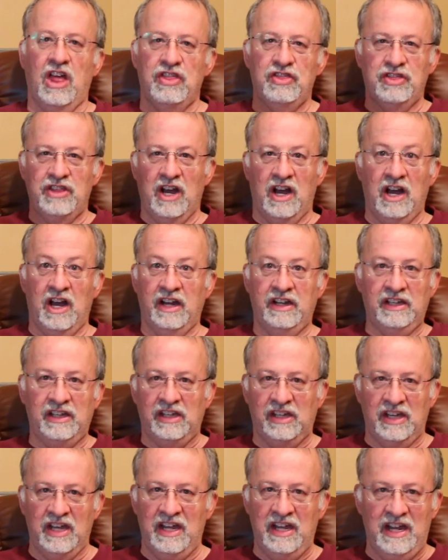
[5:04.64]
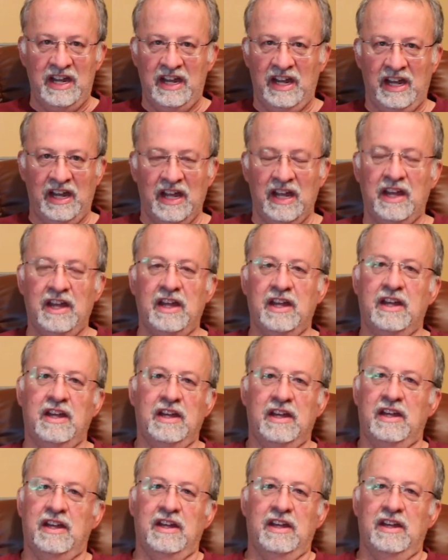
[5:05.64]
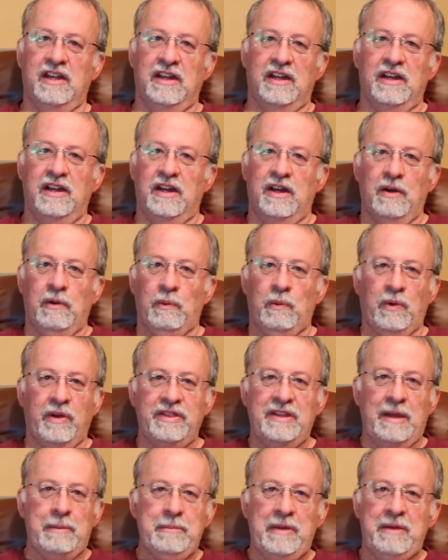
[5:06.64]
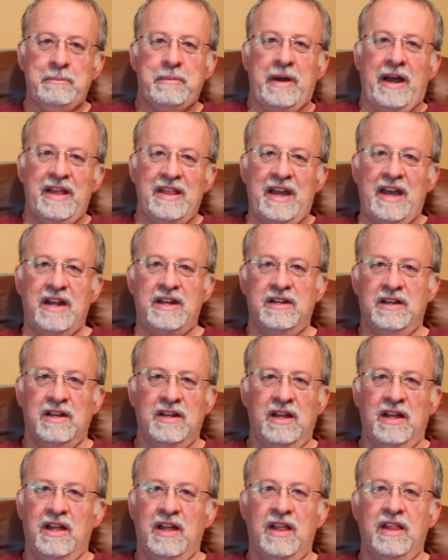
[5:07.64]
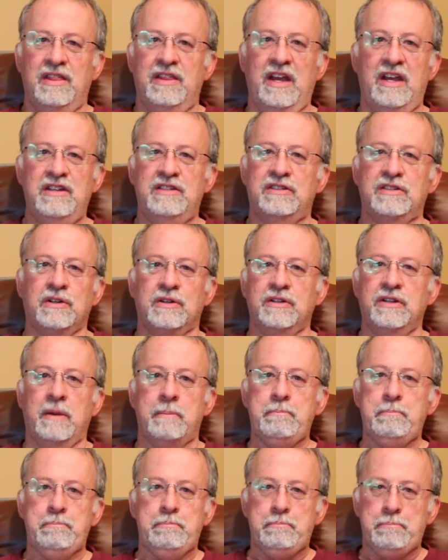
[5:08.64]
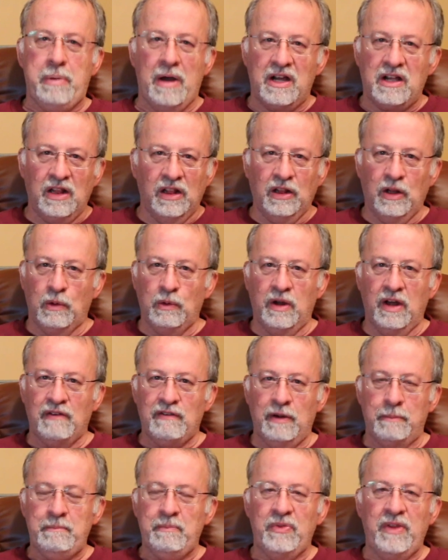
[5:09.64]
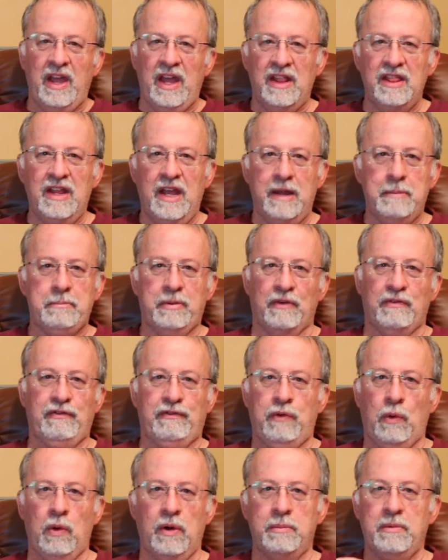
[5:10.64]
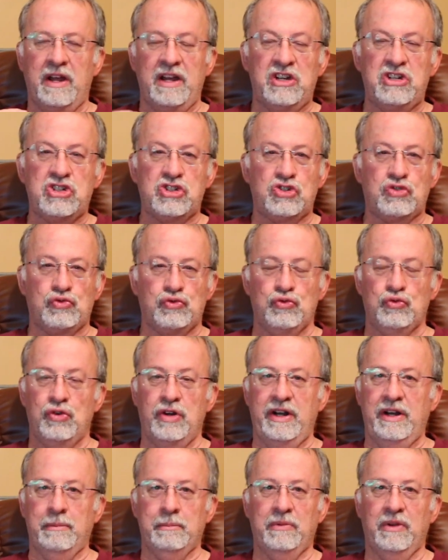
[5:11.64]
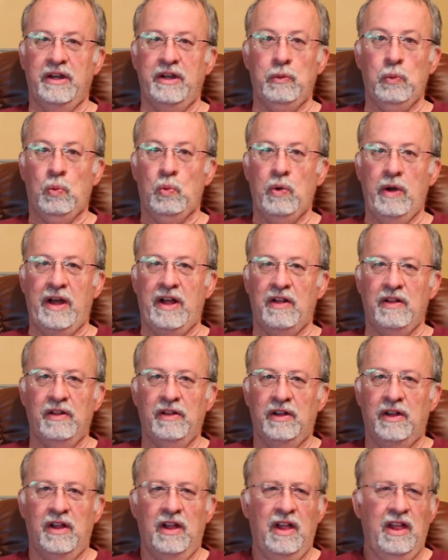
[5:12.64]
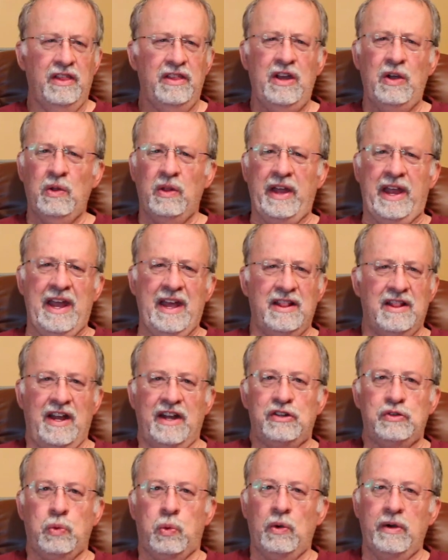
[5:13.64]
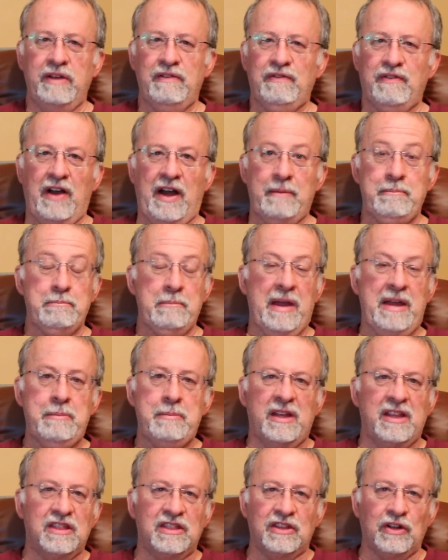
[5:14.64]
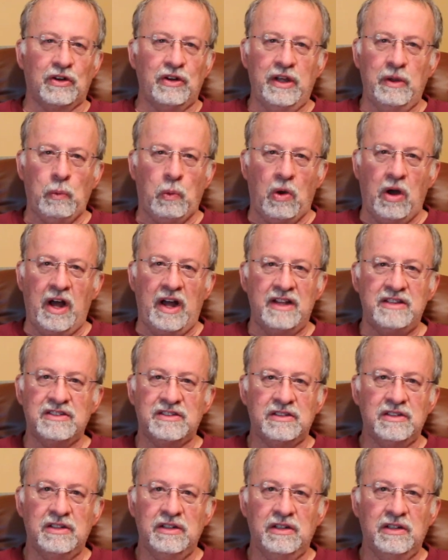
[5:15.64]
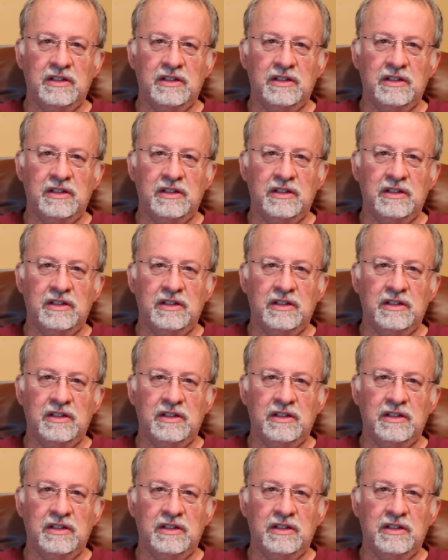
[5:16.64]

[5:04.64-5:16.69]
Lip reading: the king. What they mean by that? They sold a bucket load of them, and they performed extremely well. They only had like 25, maybe 30 watts,